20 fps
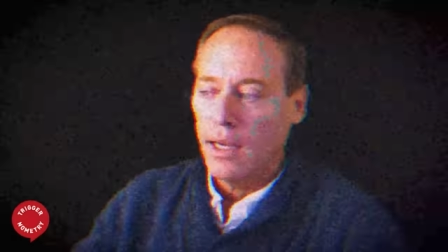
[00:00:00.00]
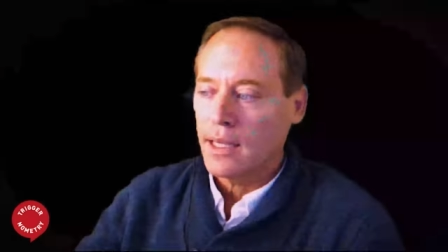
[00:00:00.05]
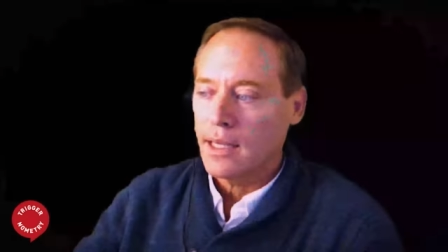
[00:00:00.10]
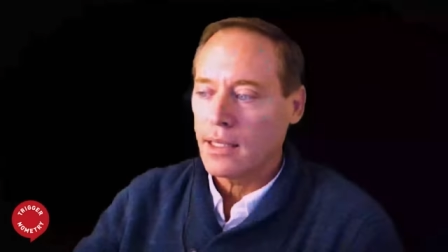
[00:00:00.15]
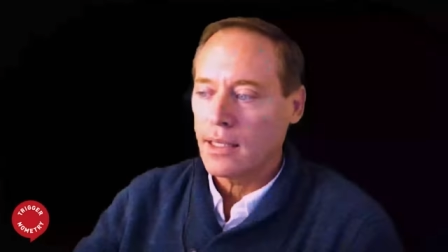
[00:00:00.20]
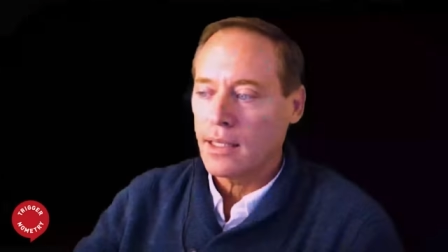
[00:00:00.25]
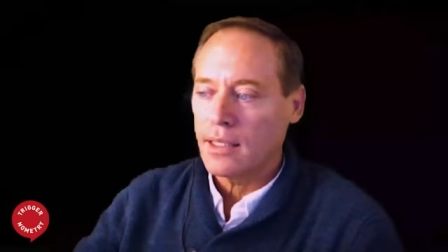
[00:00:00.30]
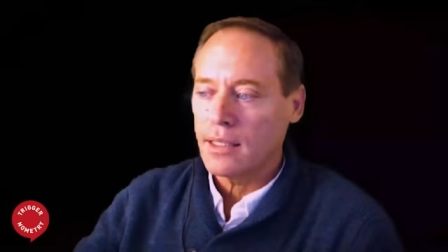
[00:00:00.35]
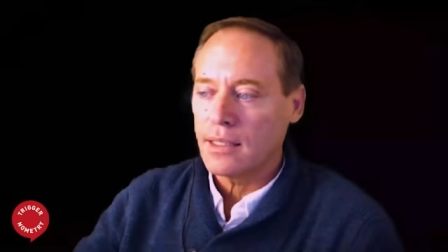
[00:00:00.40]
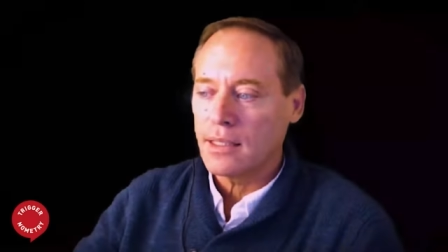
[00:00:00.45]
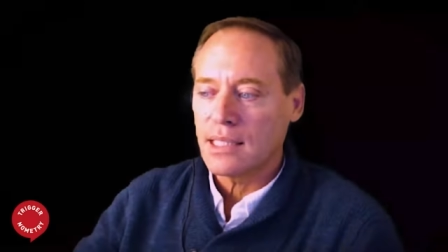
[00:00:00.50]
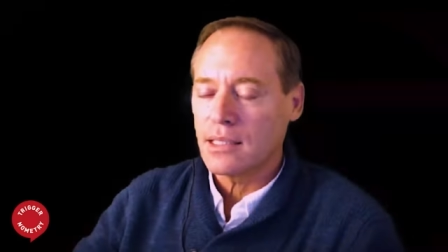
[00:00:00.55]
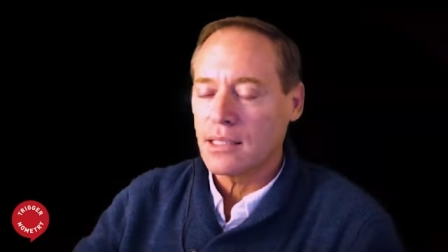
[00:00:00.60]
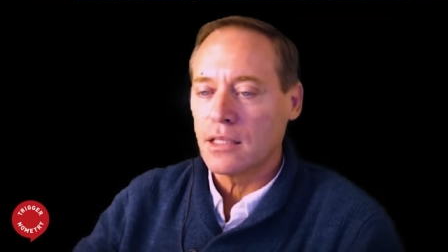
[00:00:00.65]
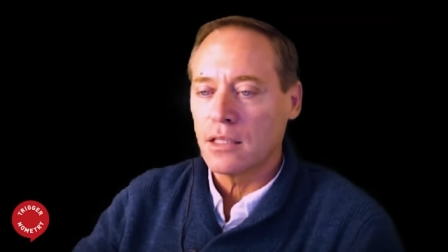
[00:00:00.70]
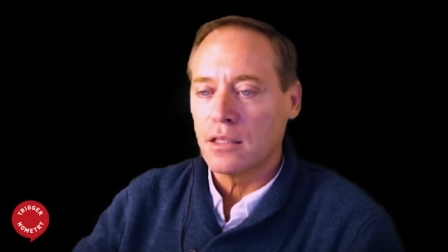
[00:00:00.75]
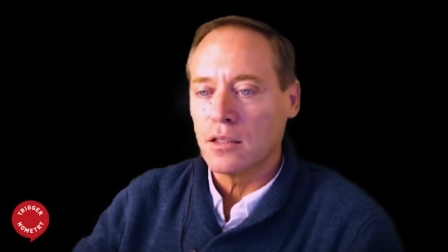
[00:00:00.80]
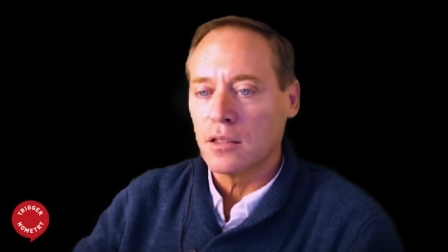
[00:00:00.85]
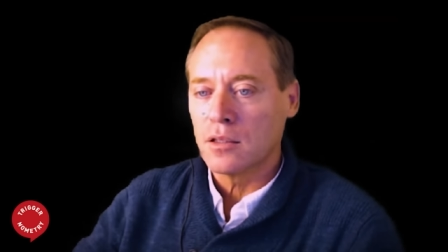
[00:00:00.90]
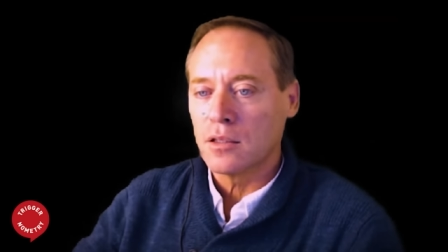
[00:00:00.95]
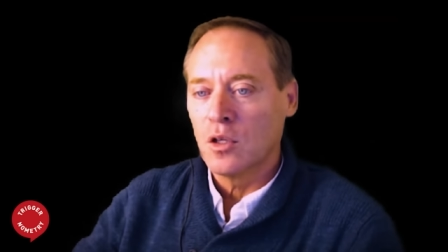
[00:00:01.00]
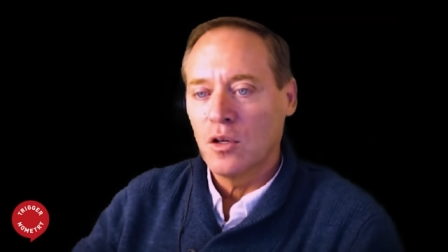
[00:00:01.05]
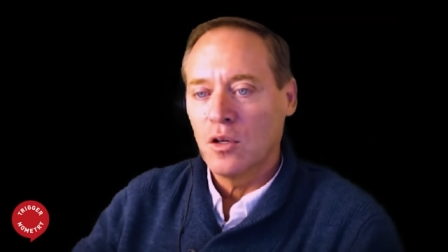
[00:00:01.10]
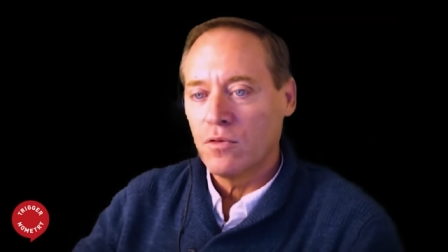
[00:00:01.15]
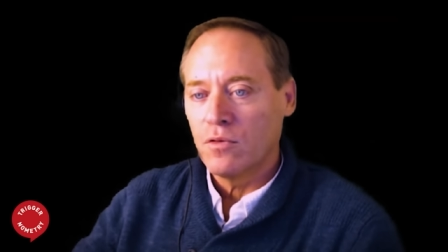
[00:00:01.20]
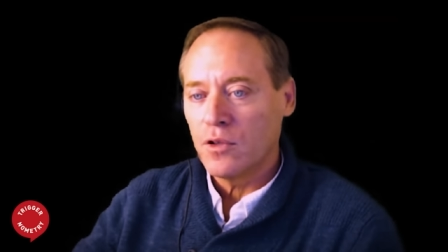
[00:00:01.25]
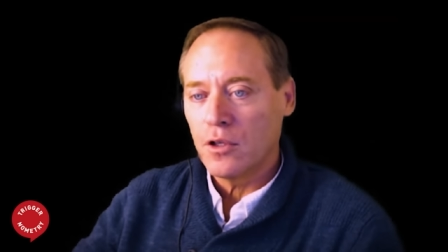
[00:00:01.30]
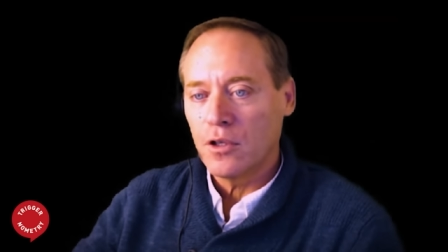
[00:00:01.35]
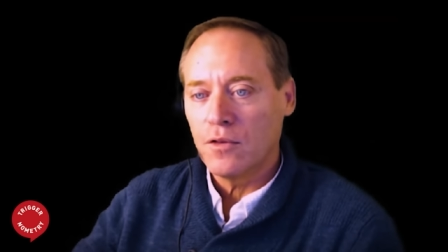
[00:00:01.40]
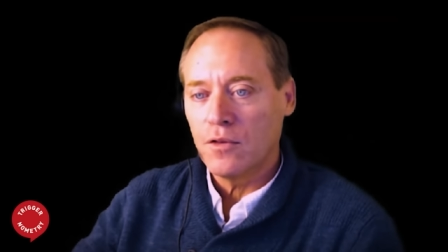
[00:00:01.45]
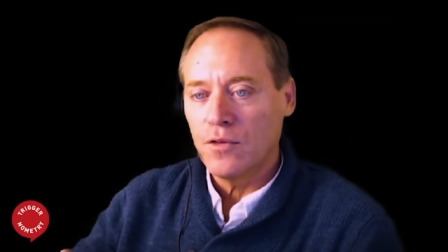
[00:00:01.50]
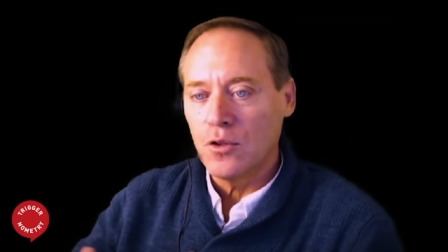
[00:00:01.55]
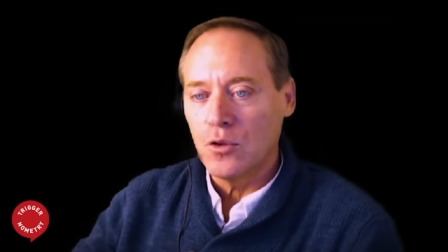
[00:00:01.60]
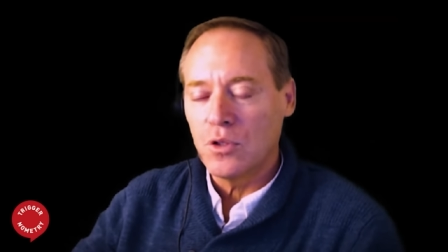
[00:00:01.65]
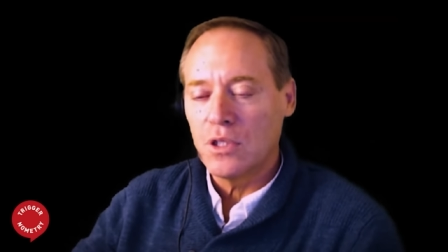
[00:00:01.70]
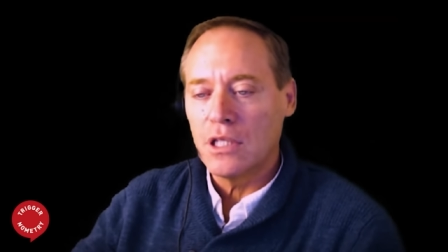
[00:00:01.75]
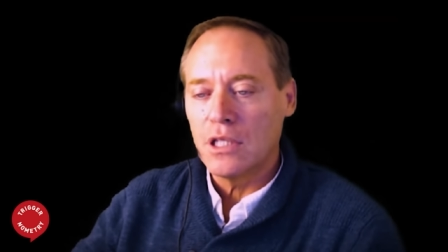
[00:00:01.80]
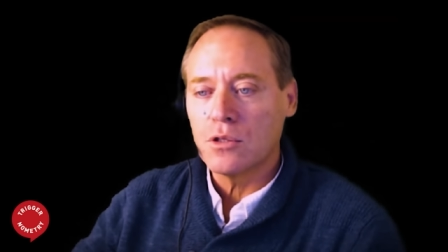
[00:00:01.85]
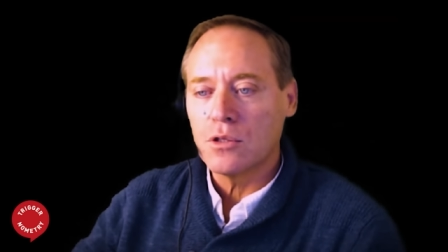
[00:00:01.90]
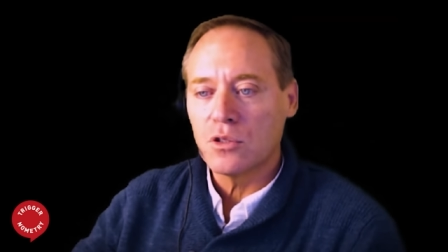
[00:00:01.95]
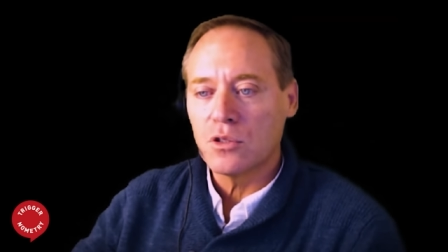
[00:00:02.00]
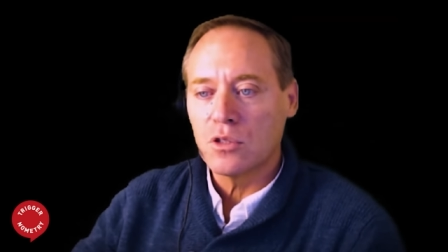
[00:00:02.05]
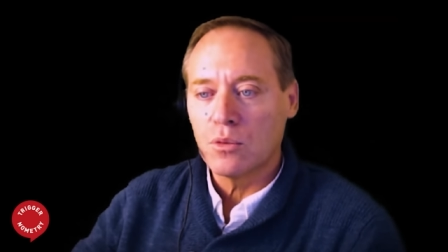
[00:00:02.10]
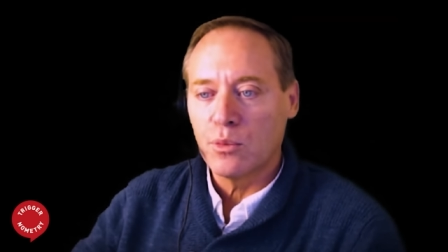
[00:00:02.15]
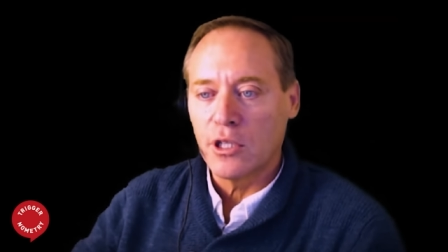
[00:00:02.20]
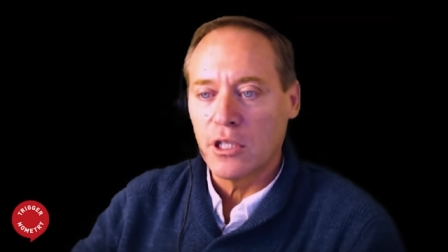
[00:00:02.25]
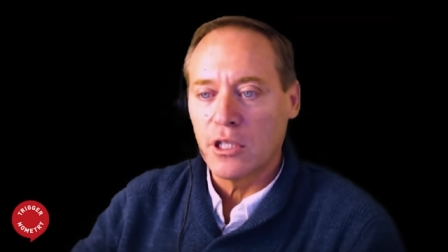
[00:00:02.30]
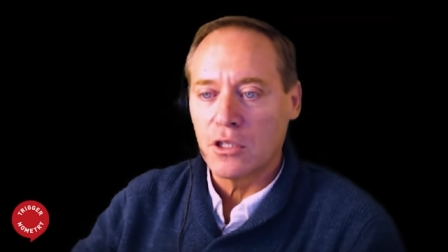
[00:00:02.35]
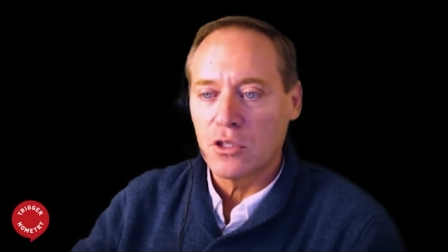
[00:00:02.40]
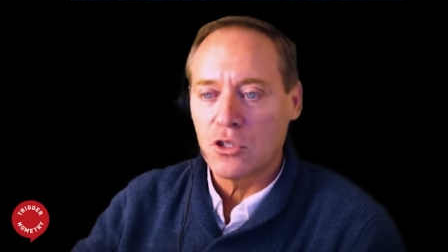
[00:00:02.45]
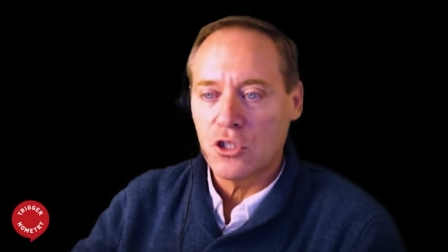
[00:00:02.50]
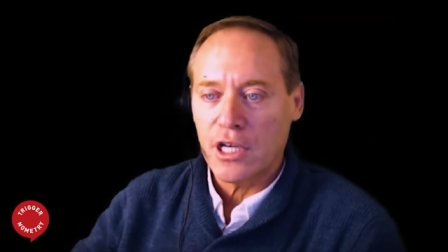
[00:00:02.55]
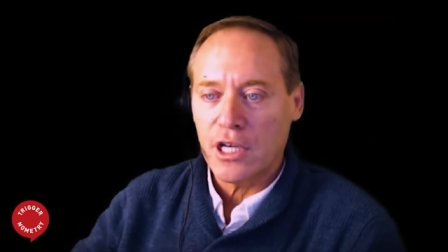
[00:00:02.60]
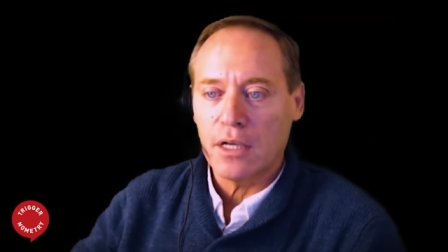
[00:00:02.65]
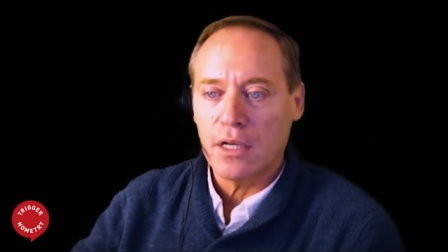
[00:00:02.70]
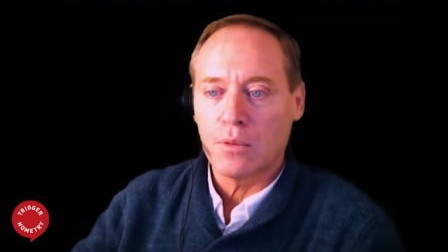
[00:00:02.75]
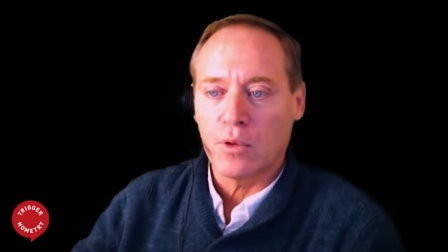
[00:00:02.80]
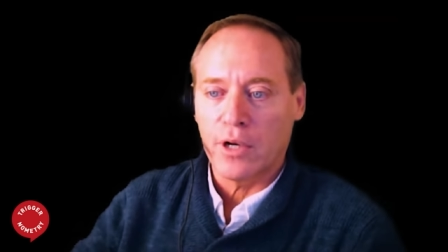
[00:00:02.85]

And I got to tell you, very few tears are being shed